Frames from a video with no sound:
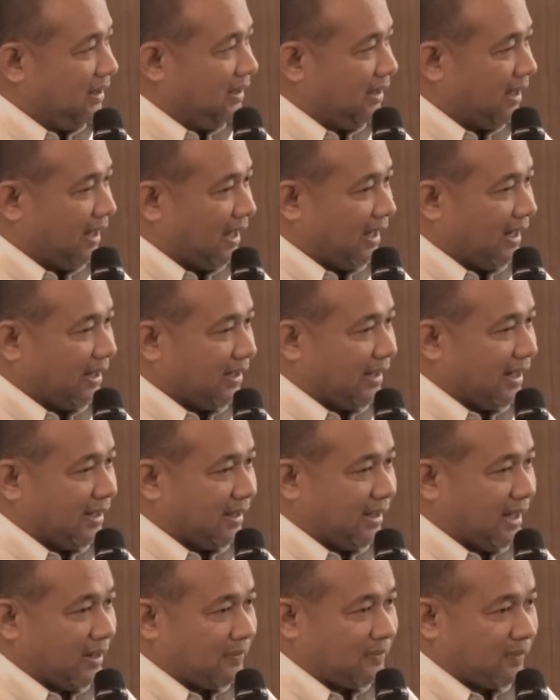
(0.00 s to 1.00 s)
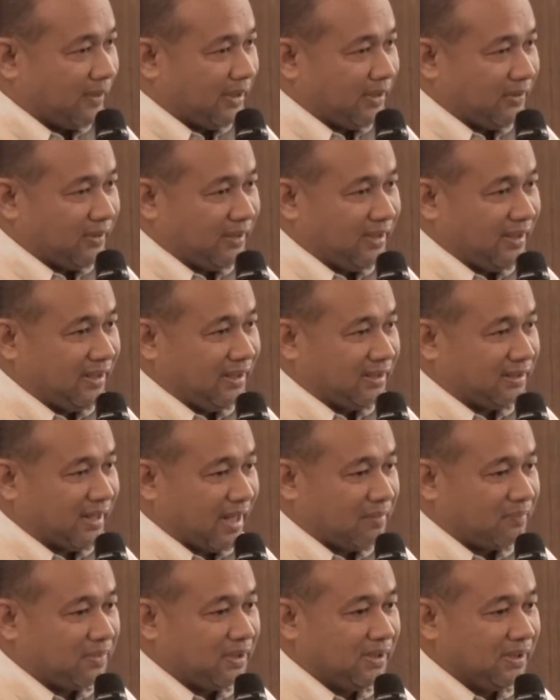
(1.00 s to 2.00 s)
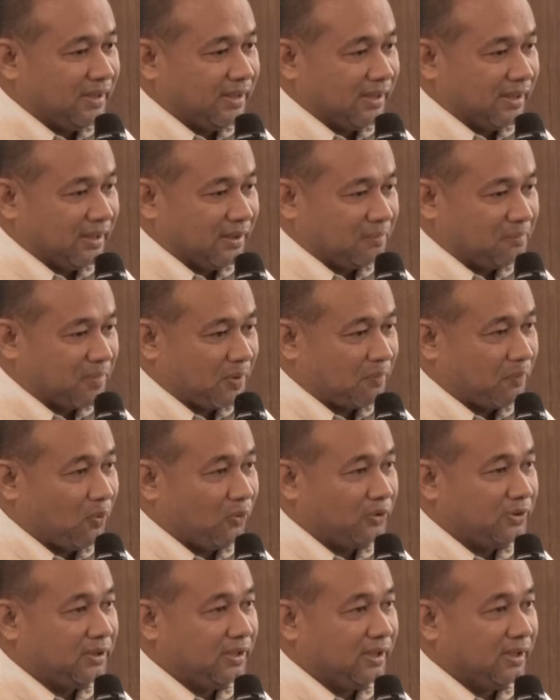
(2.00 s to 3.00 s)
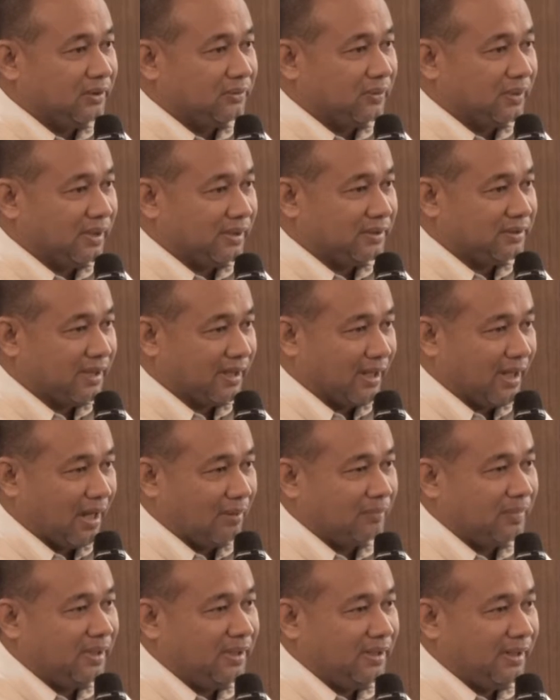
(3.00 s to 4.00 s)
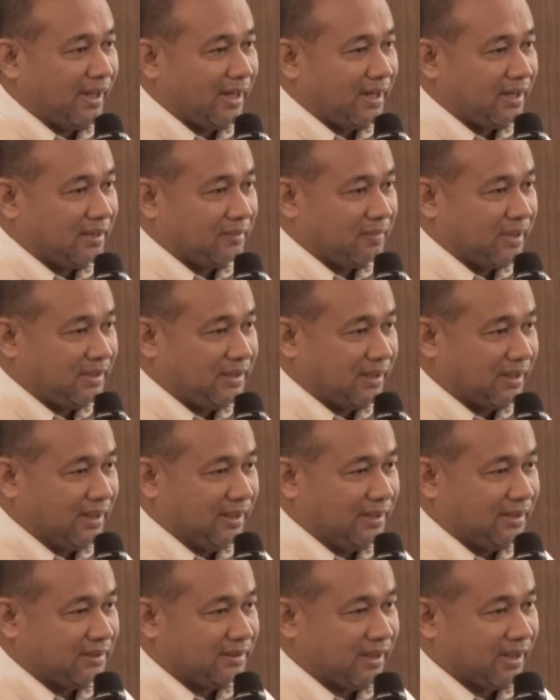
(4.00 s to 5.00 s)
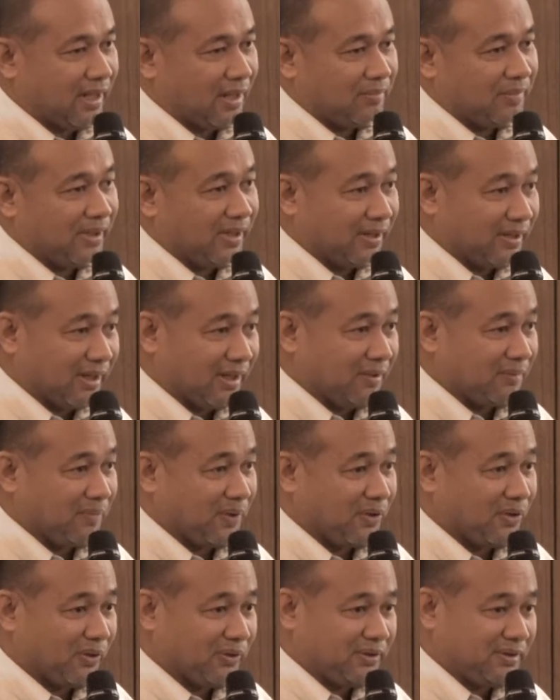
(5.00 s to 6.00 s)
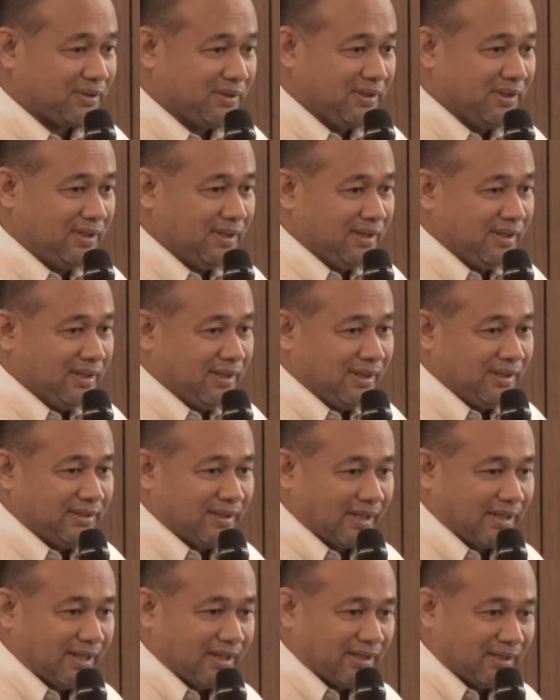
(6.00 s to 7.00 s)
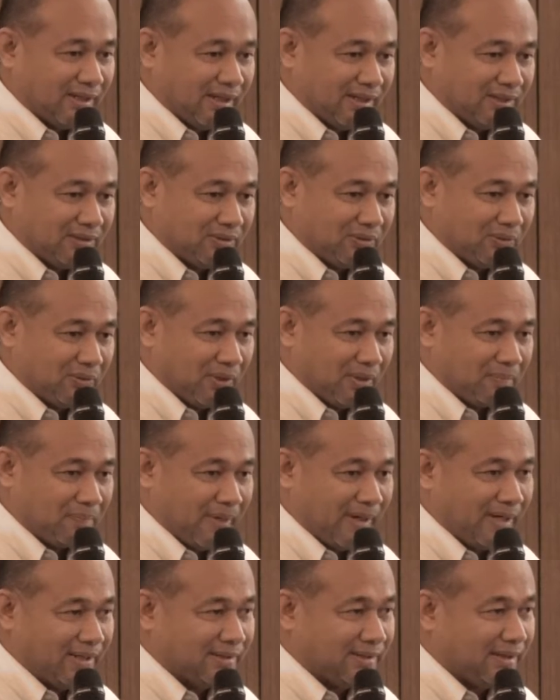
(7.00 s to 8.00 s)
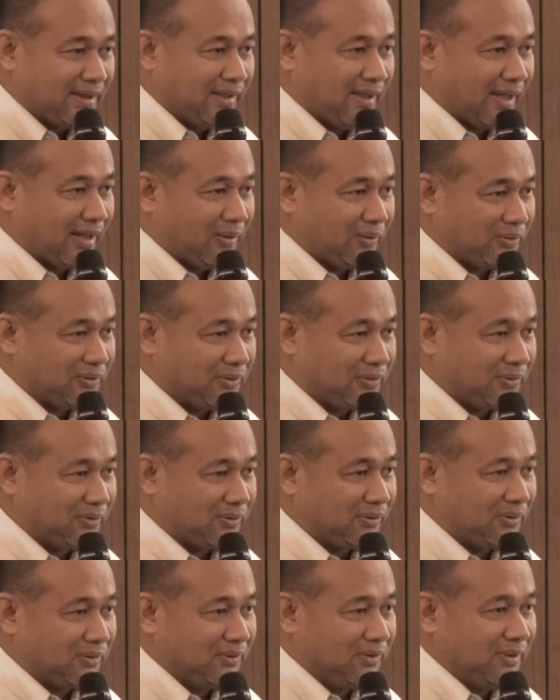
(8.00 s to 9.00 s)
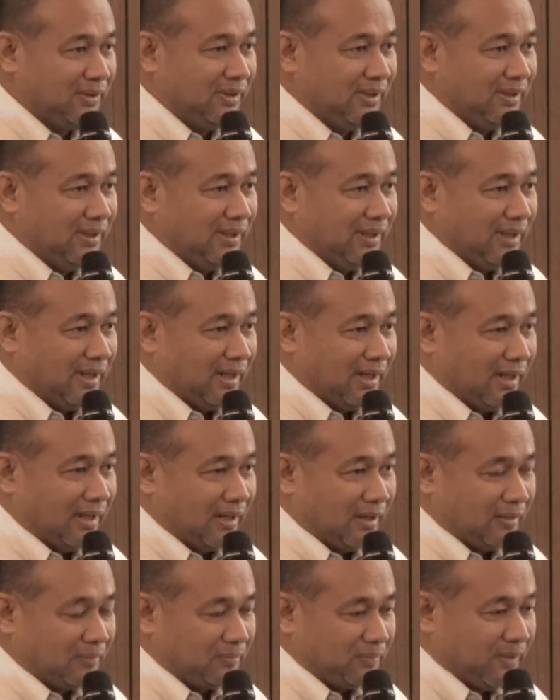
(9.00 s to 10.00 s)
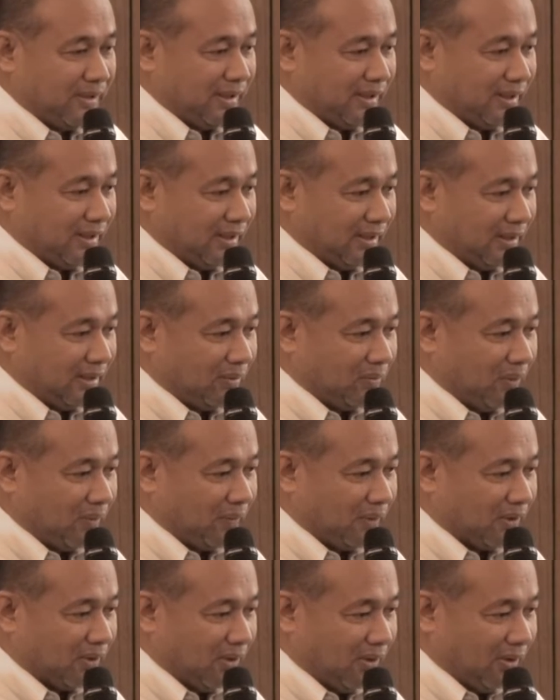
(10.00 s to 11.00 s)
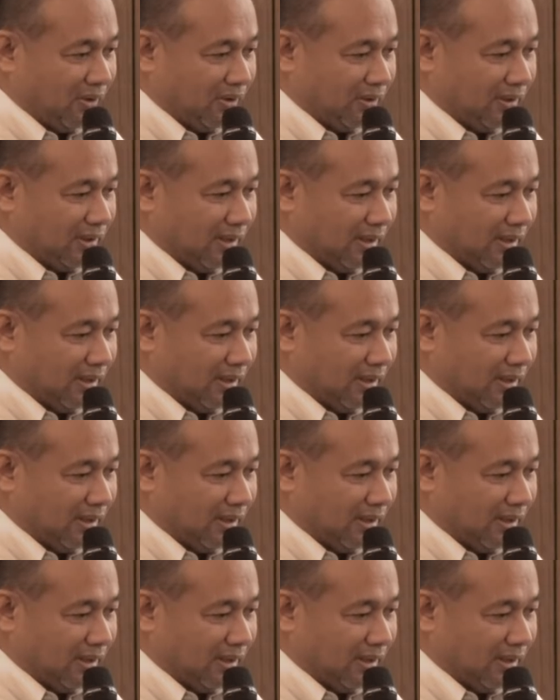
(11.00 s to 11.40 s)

And they have already tabled the proposal to the state government, and then basically the state government agreed because it's an increase to the penalty and also the what we call